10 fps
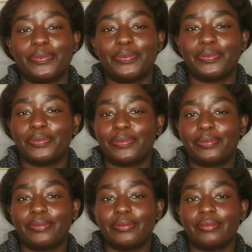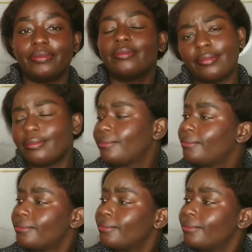
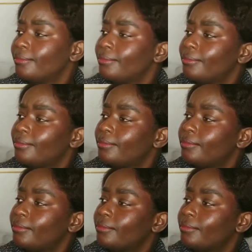(silent)